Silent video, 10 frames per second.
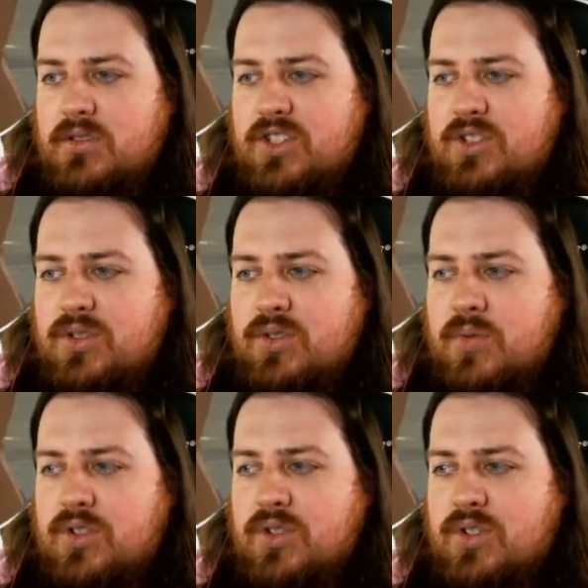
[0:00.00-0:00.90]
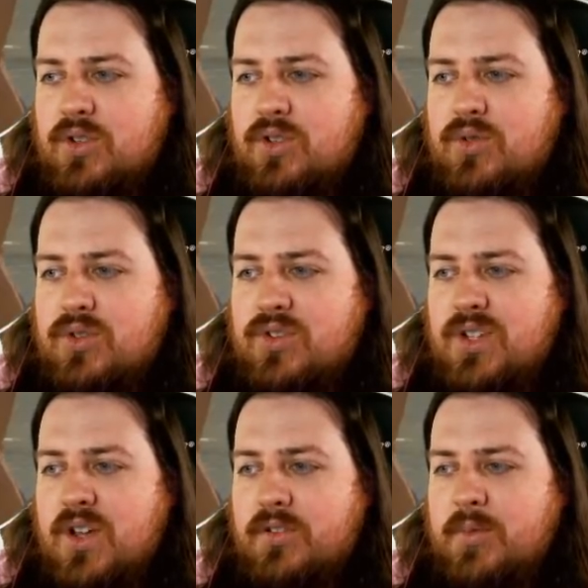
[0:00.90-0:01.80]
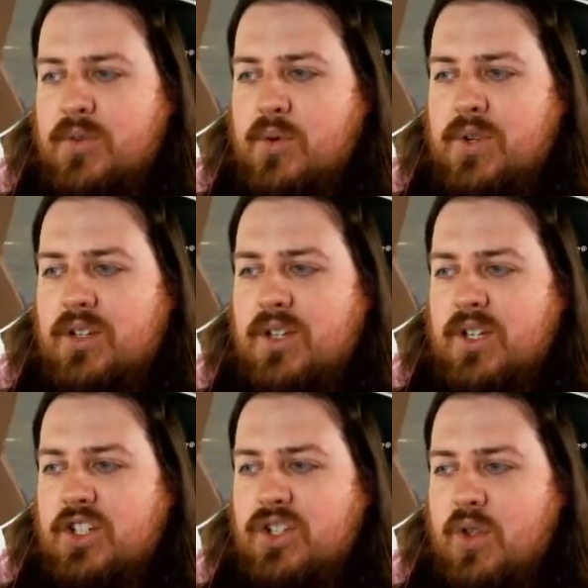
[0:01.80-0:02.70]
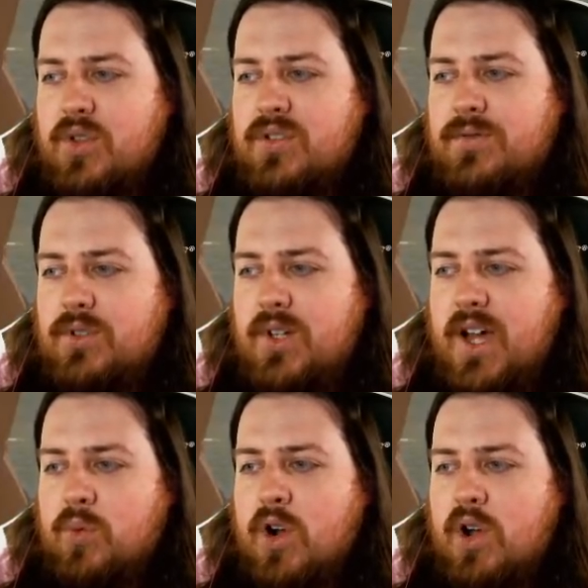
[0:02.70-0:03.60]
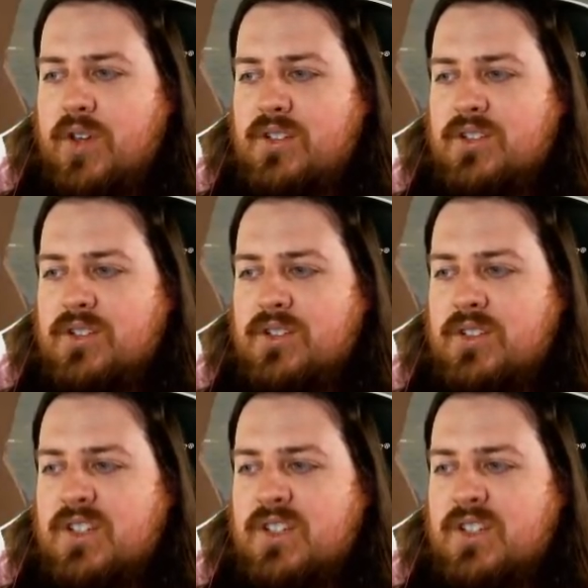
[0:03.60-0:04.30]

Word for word: Sisters, we should introduce ourselves before we Show this fool how wrong he is to